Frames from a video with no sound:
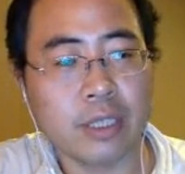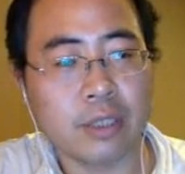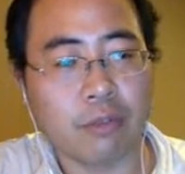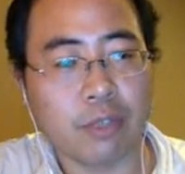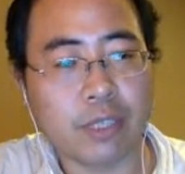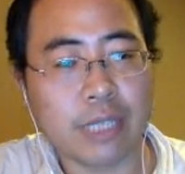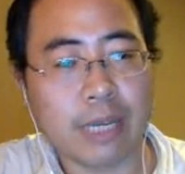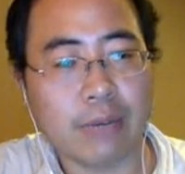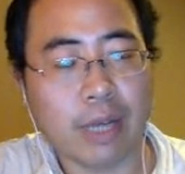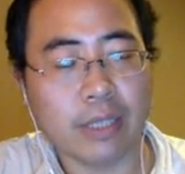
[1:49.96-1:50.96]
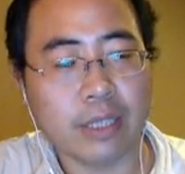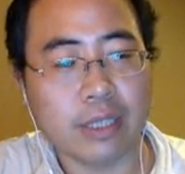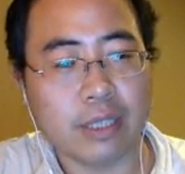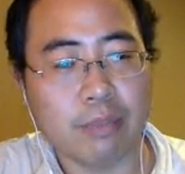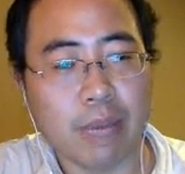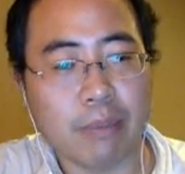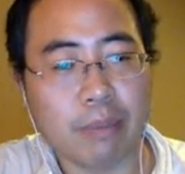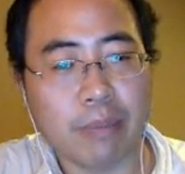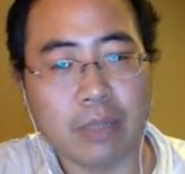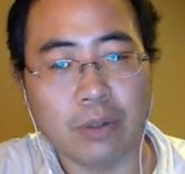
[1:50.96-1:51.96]
The first one is the map
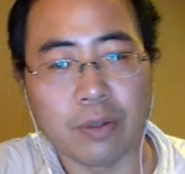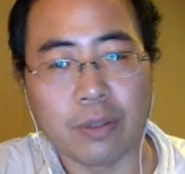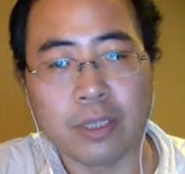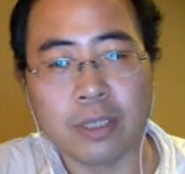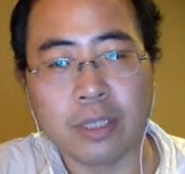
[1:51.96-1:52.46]
panel